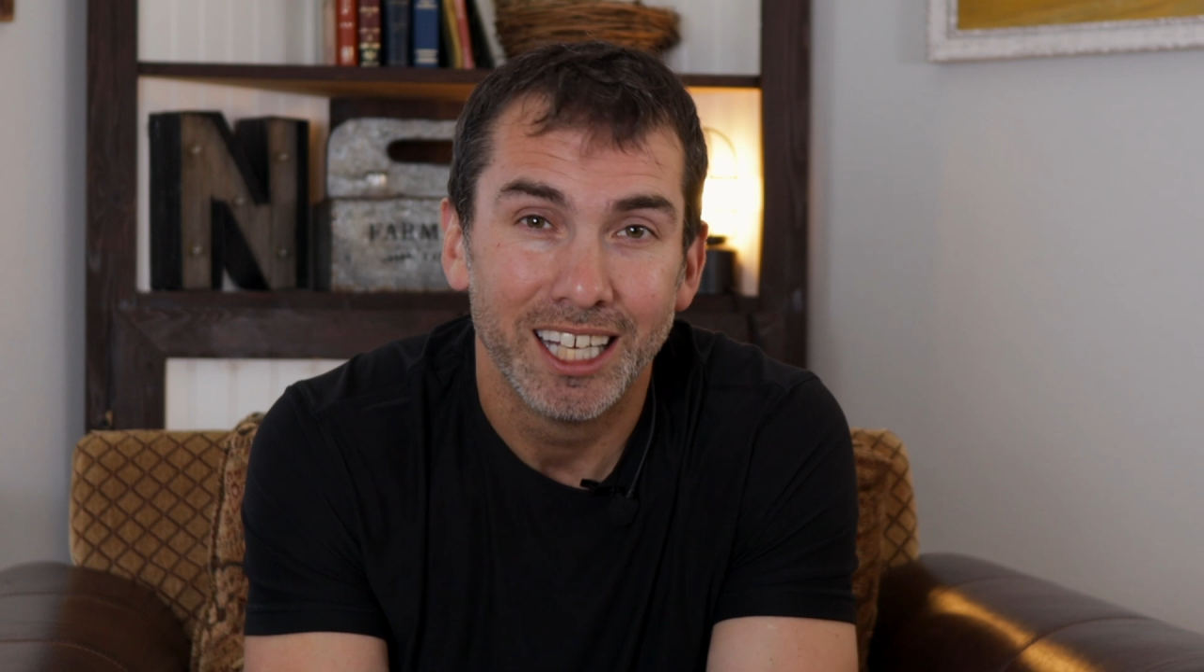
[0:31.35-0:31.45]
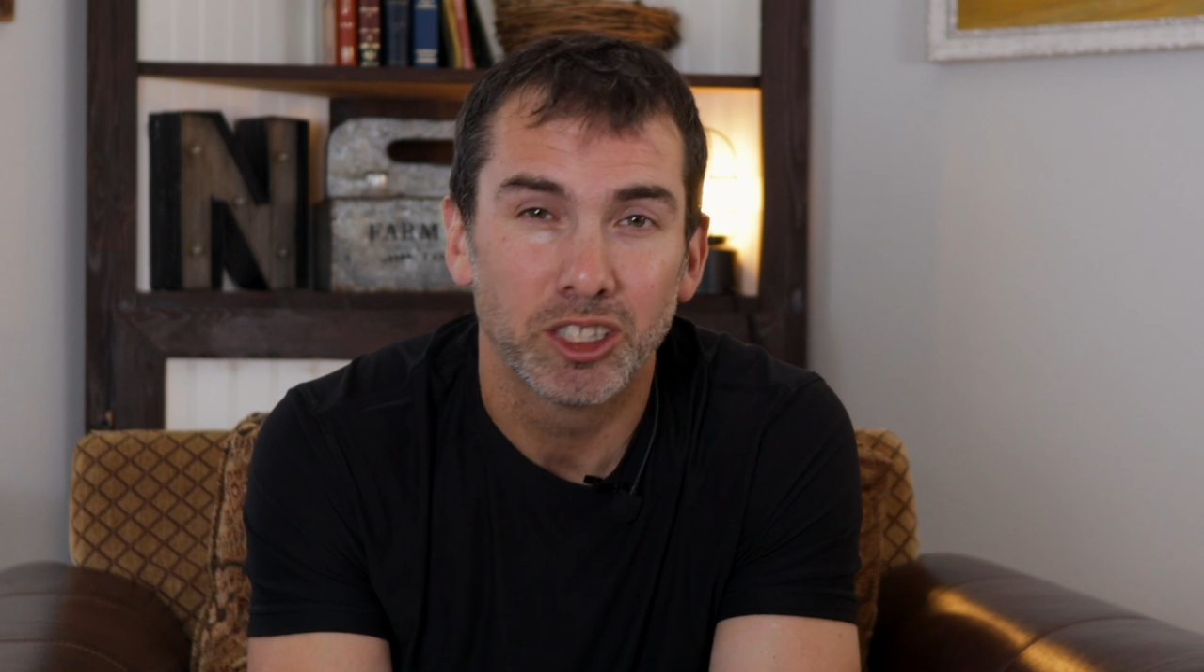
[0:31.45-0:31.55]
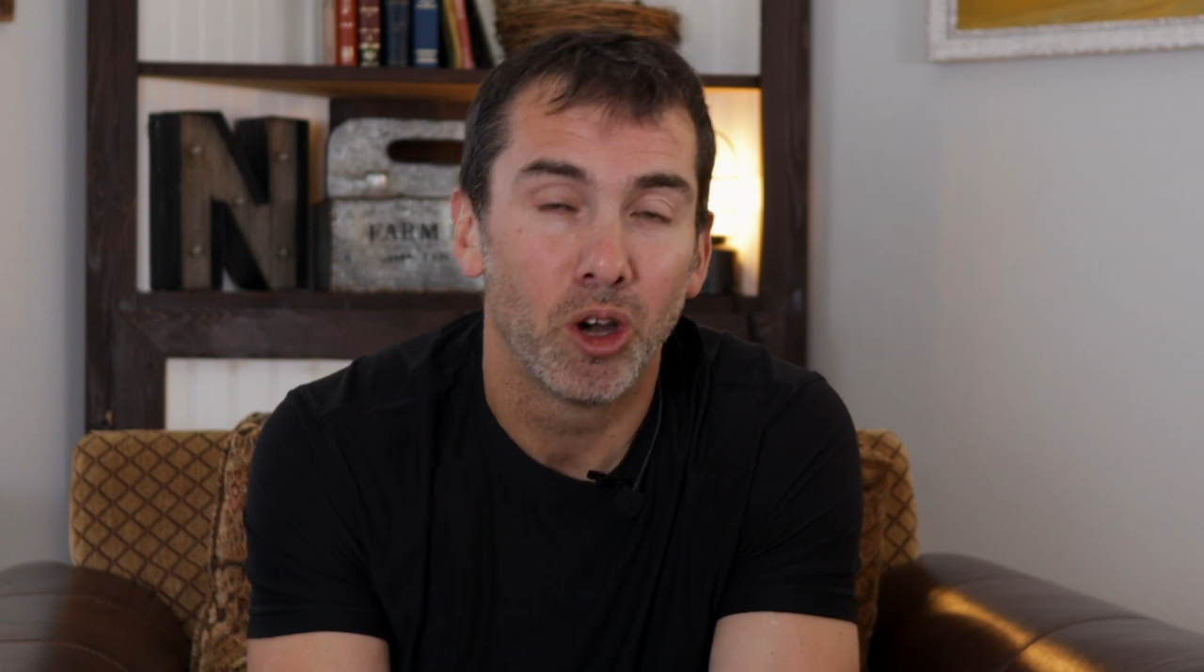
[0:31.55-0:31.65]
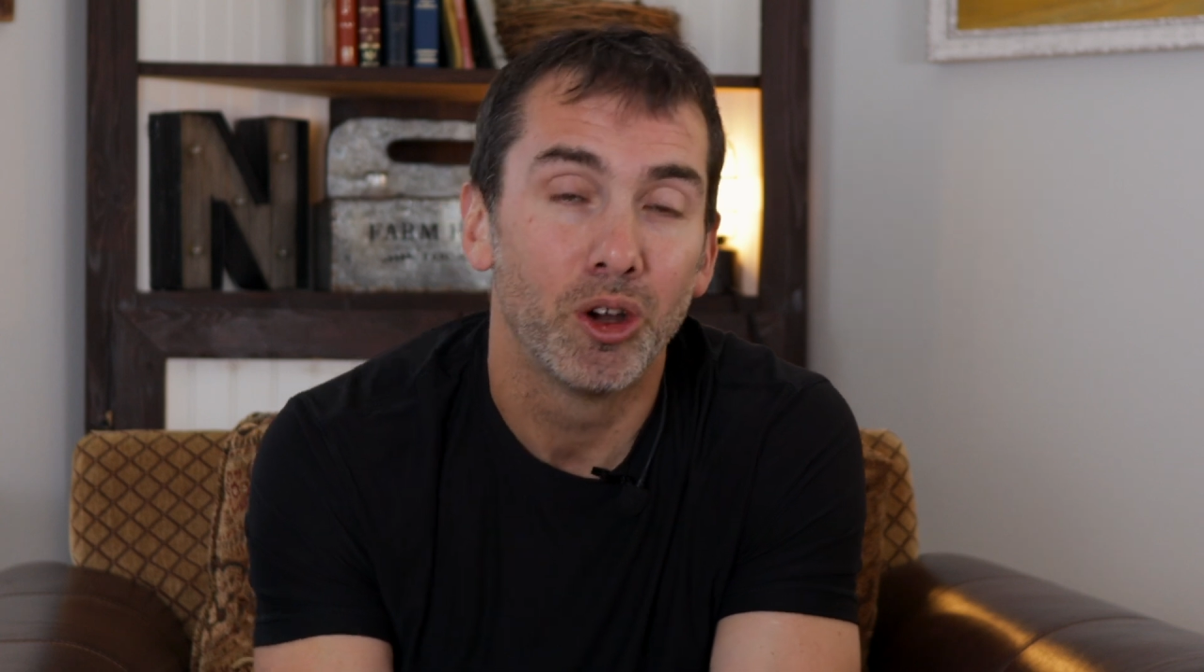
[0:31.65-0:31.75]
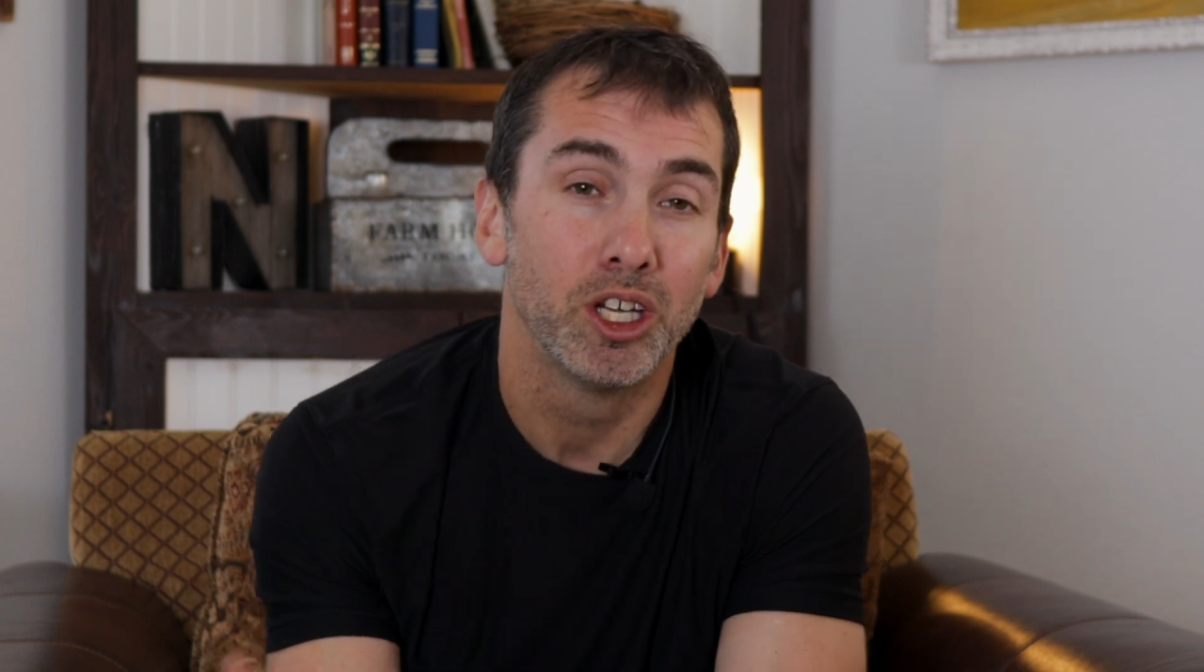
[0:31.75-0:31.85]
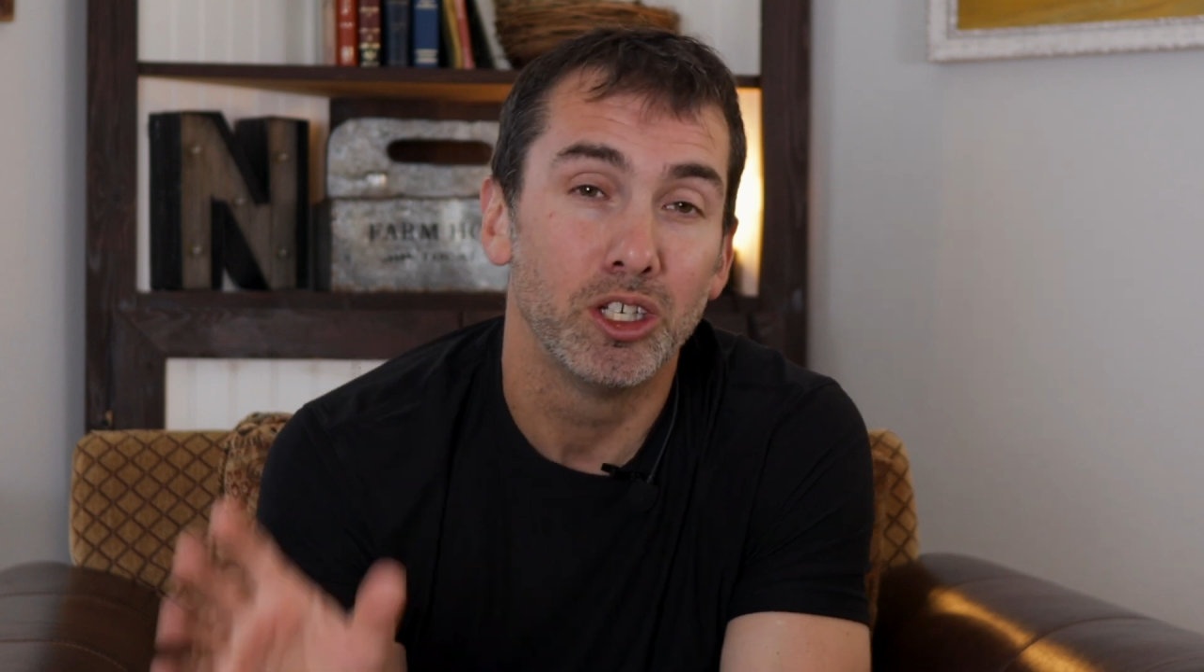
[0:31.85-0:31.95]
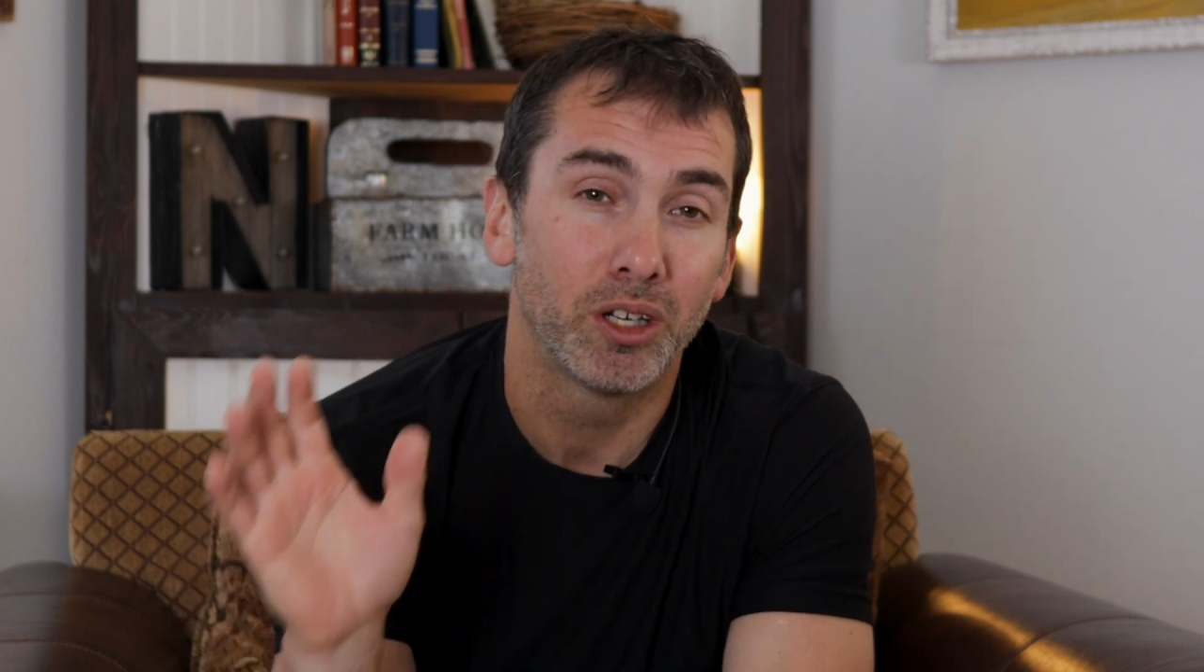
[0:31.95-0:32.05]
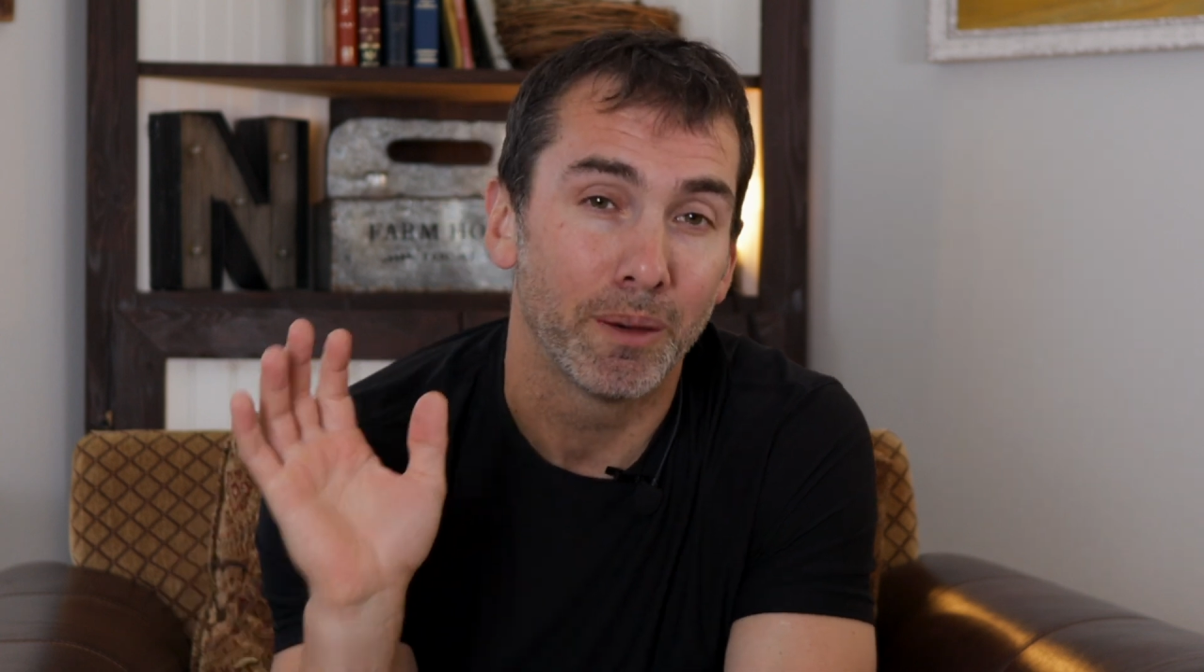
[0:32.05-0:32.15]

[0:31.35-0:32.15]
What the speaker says: So you